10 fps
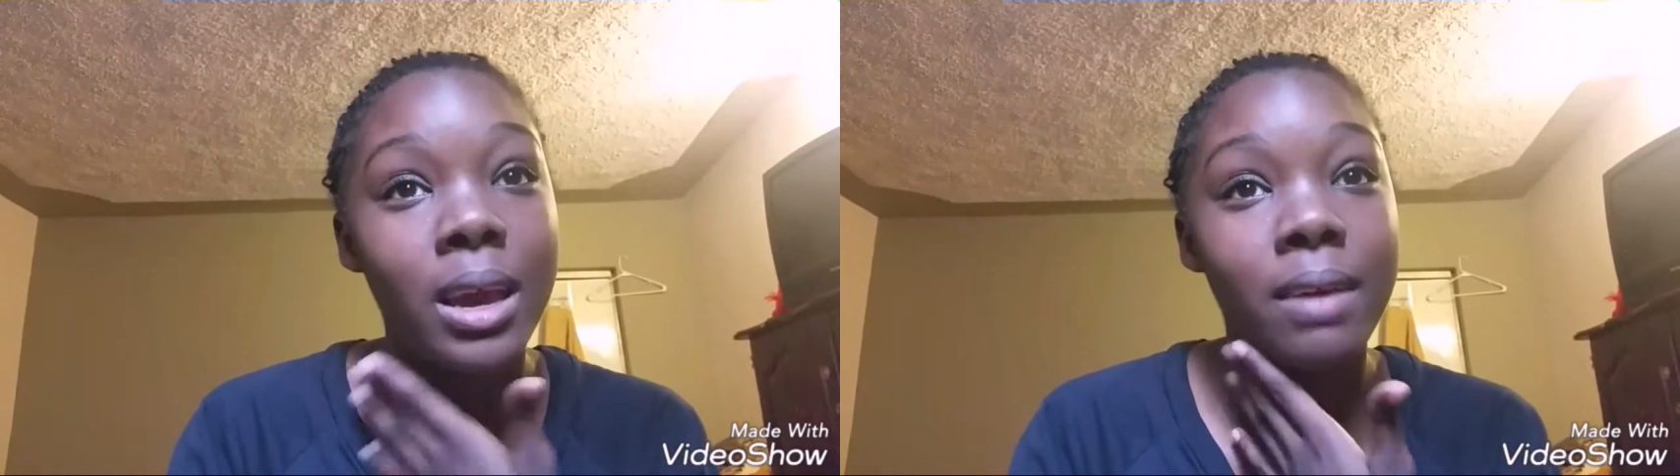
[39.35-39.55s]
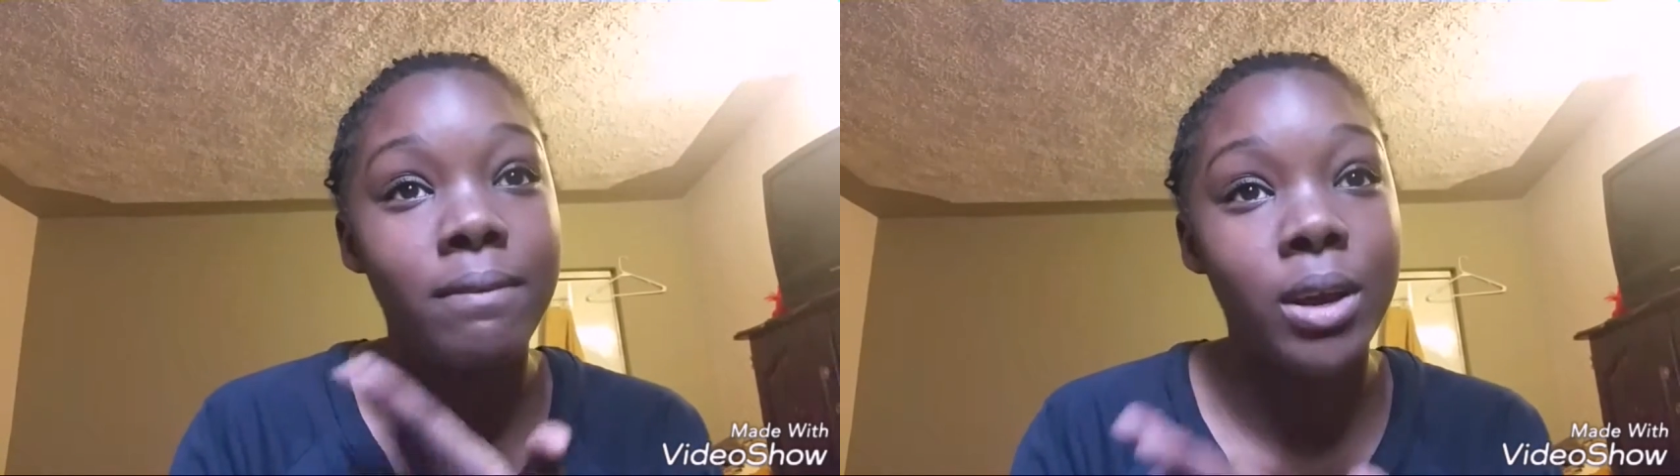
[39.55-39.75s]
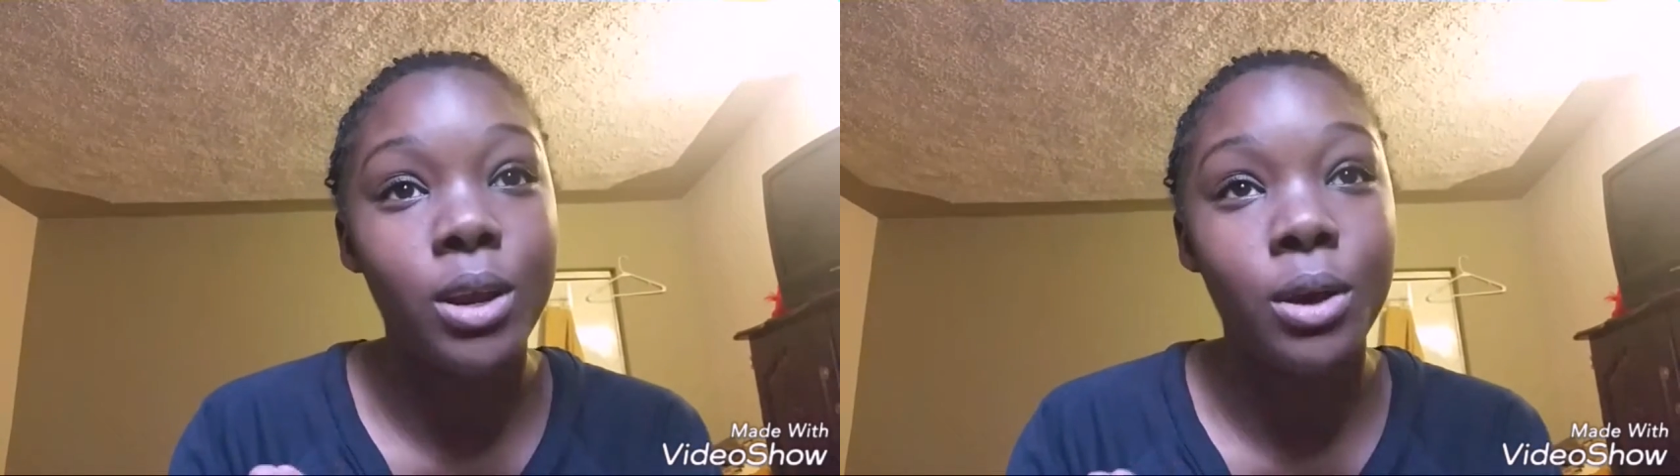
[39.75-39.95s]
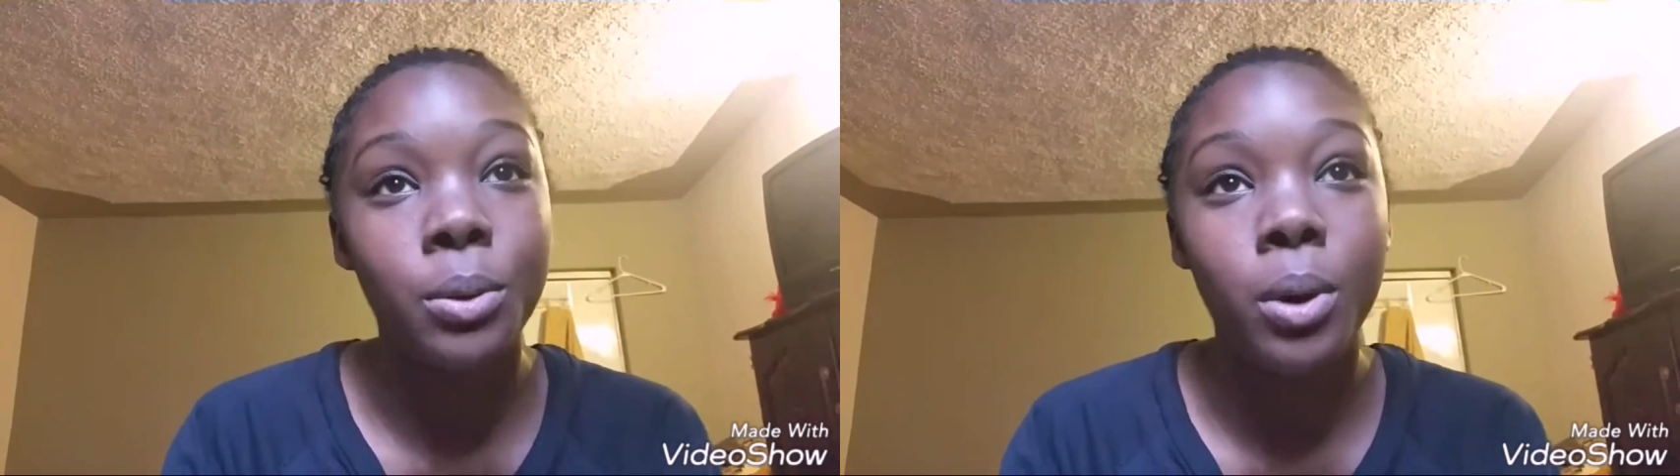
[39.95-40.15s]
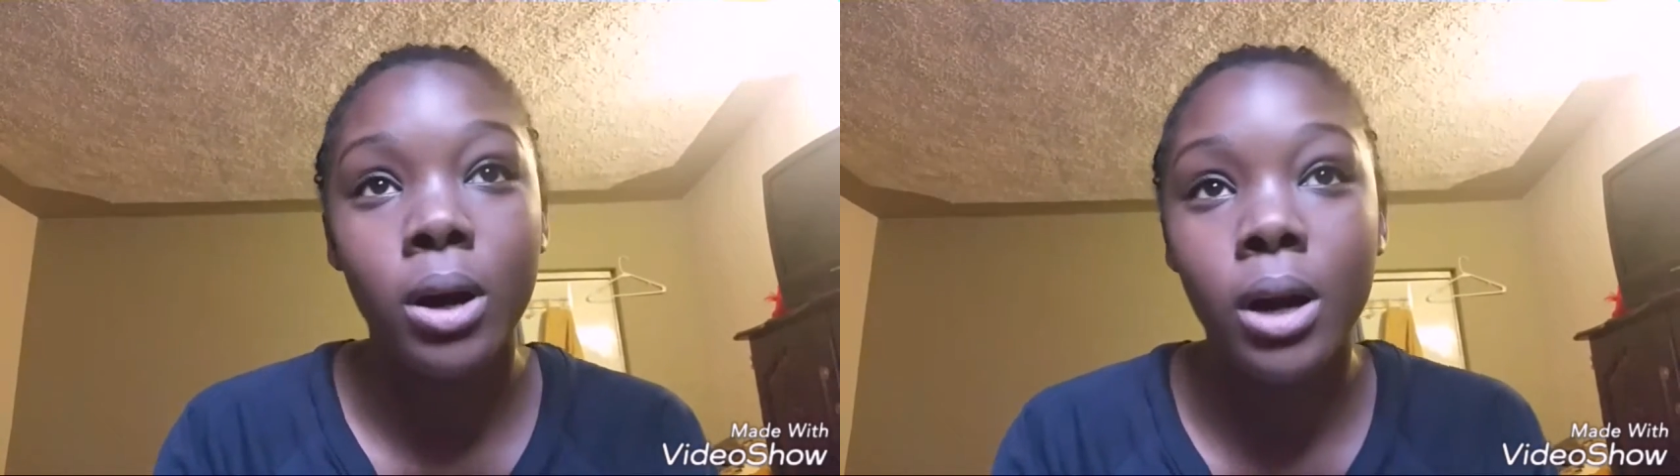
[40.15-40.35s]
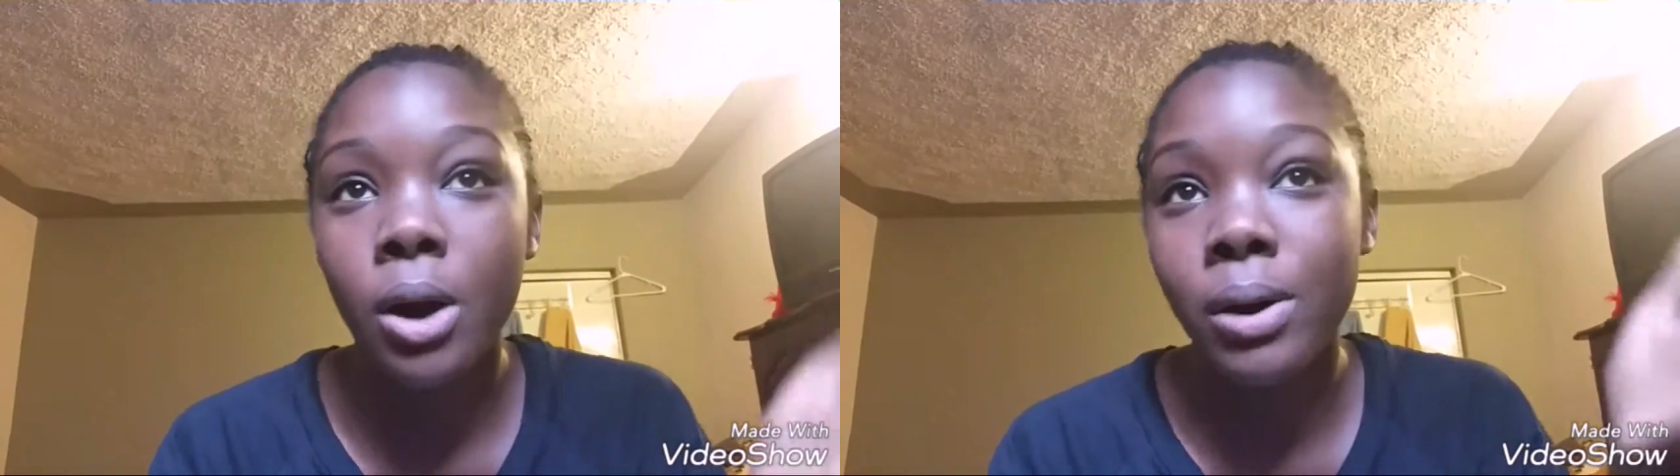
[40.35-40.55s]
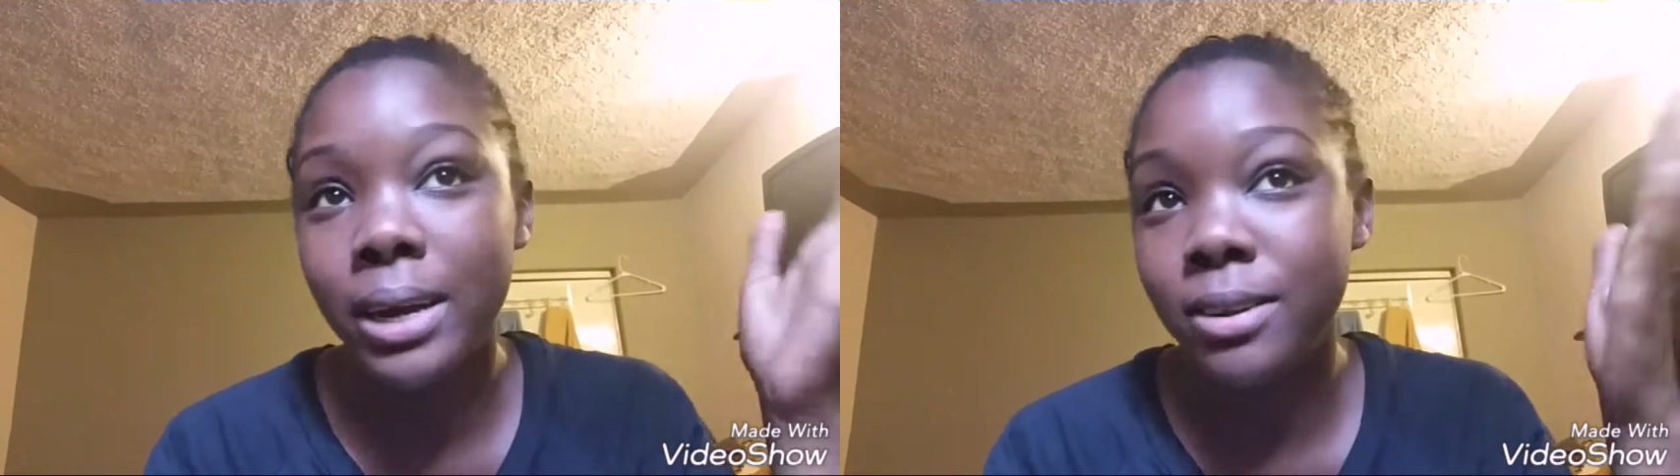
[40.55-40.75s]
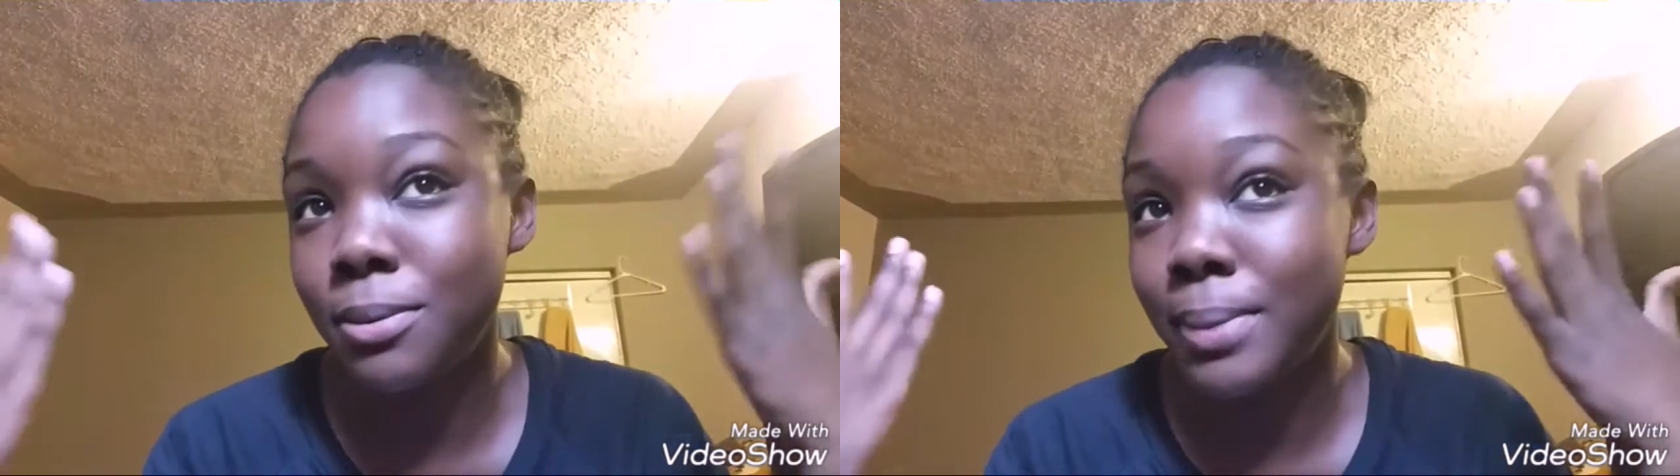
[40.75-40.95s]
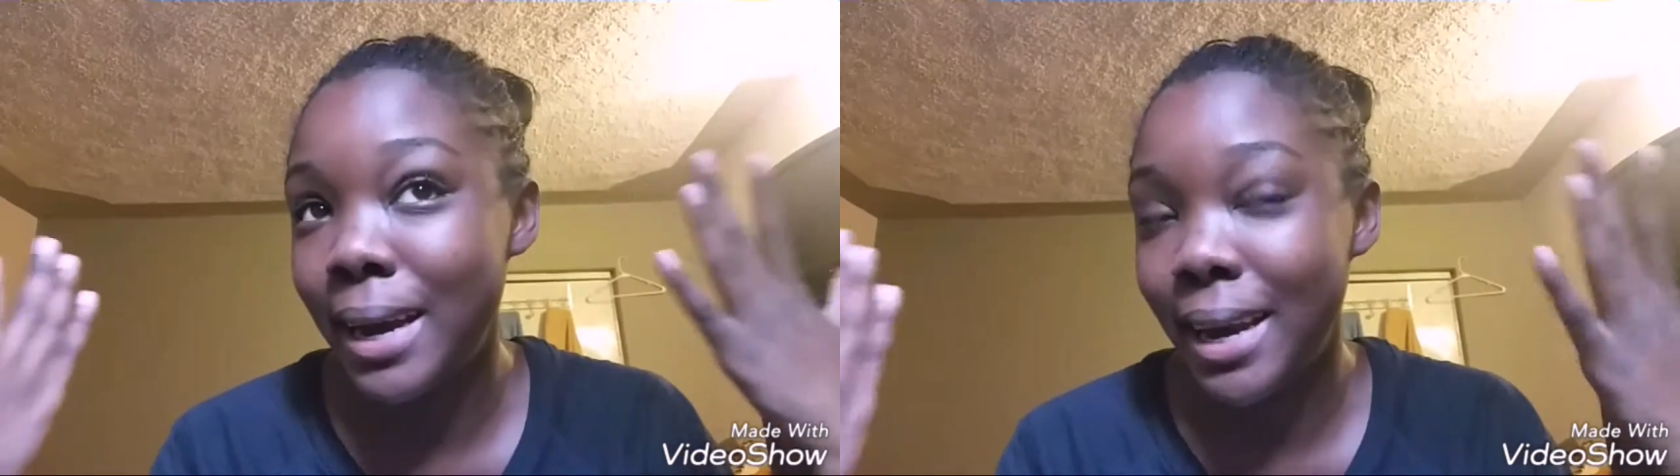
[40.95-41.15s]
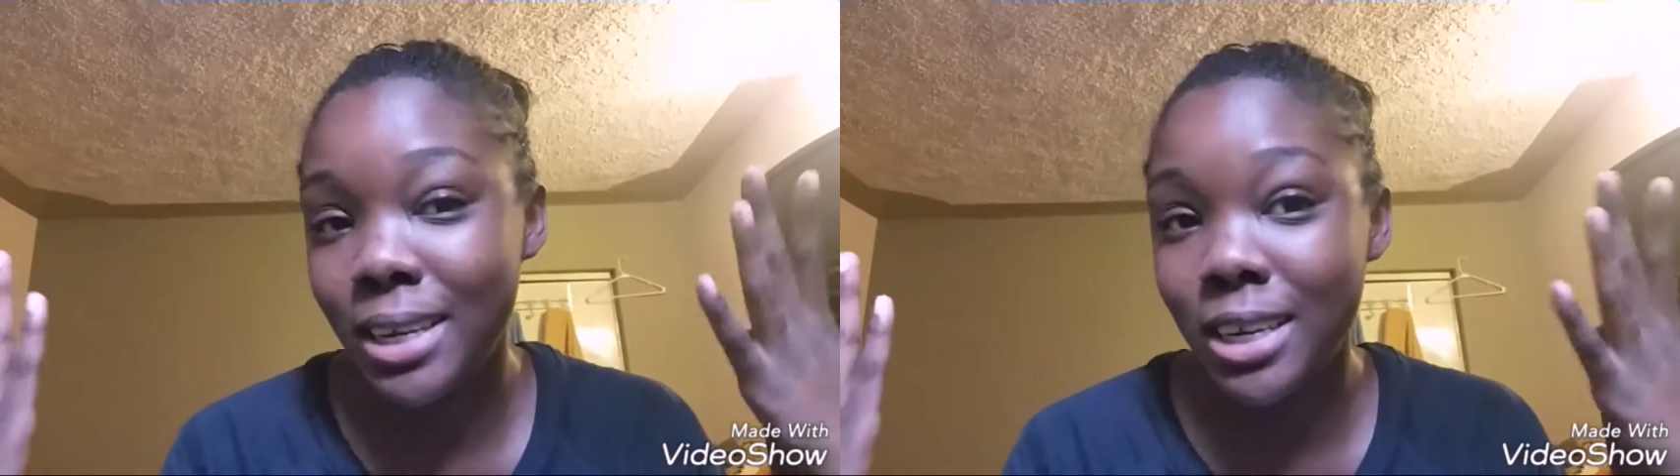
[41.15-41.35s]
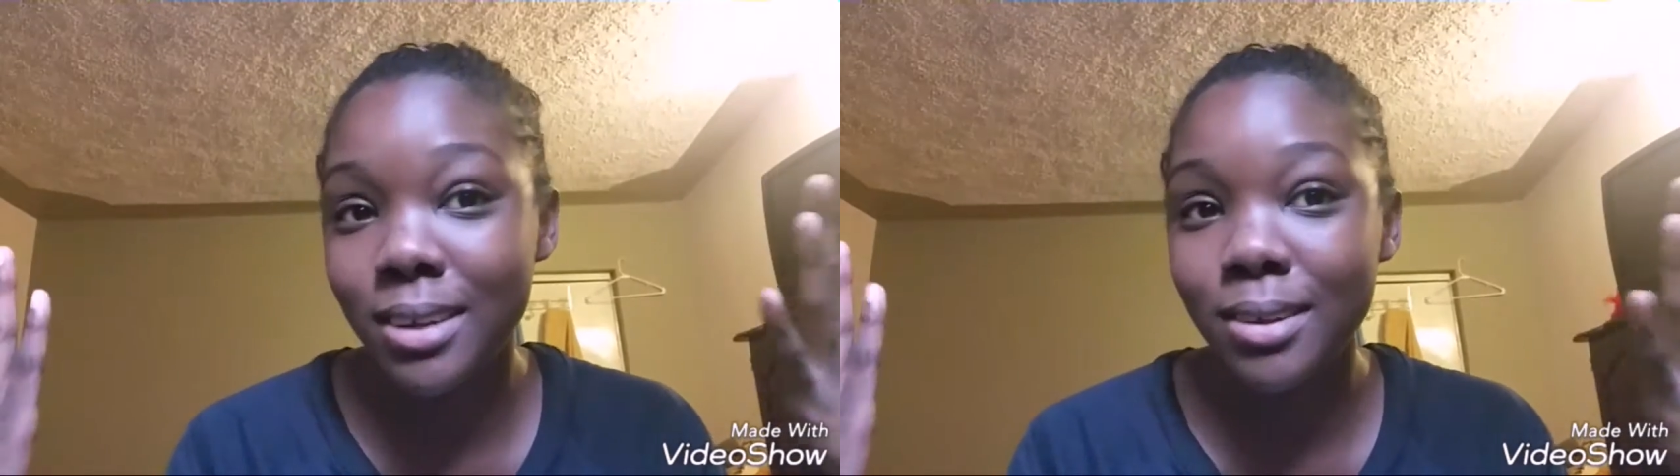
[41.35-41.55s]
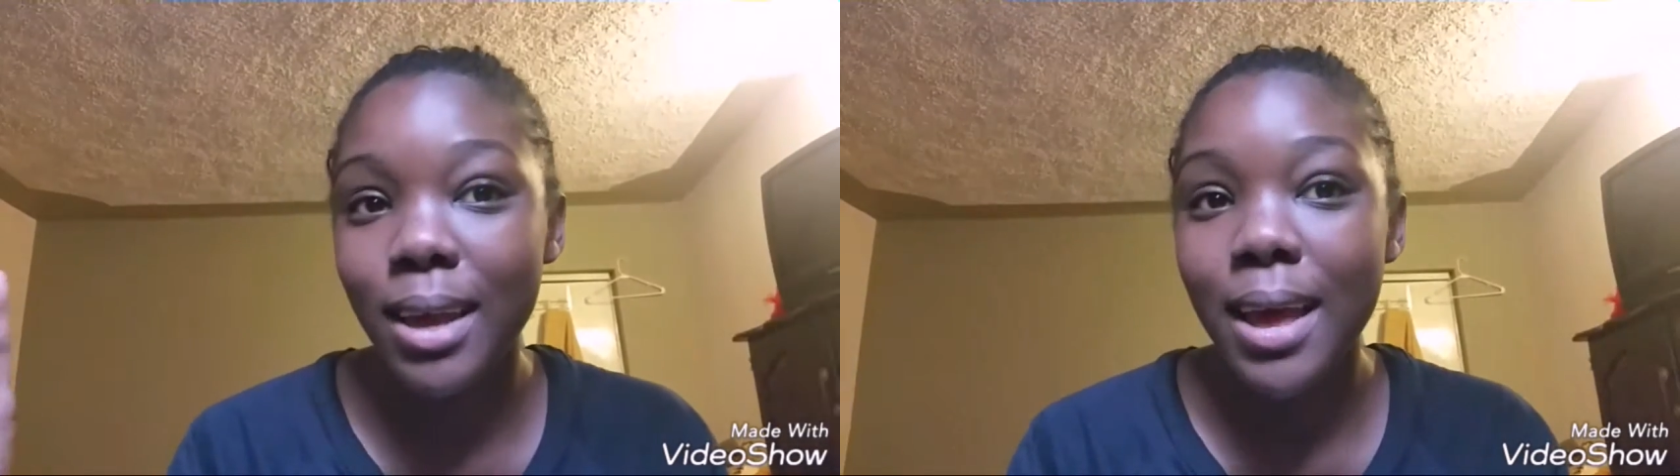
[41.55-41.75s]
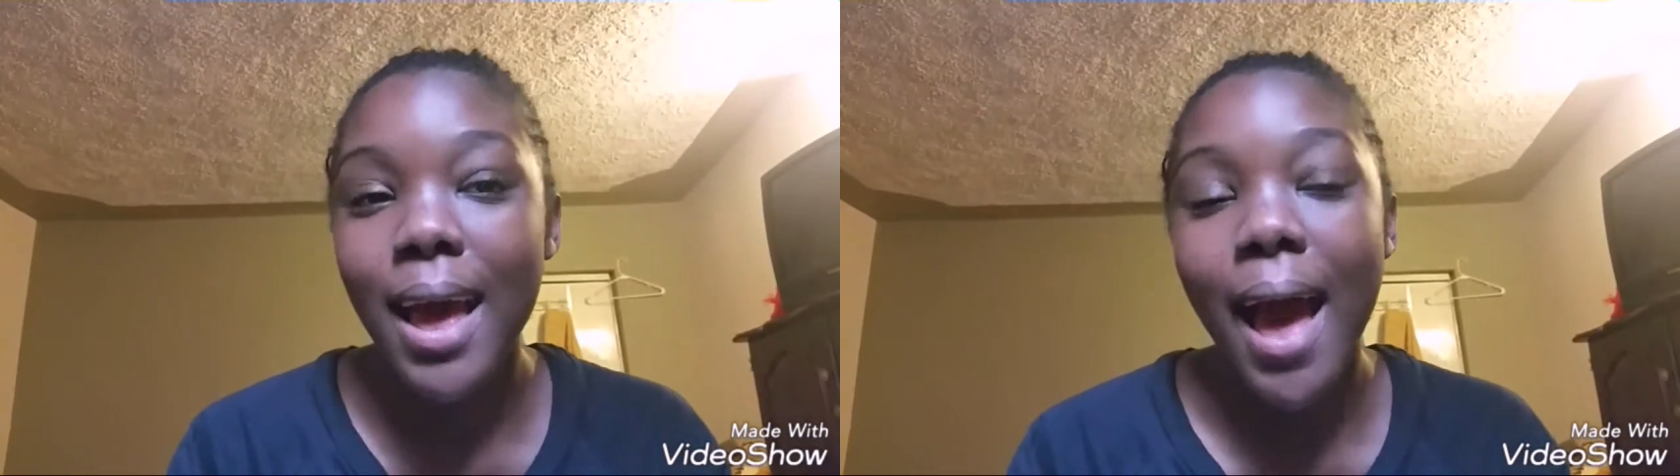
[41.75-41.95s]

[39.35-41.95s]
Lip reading: a video on how I do my edges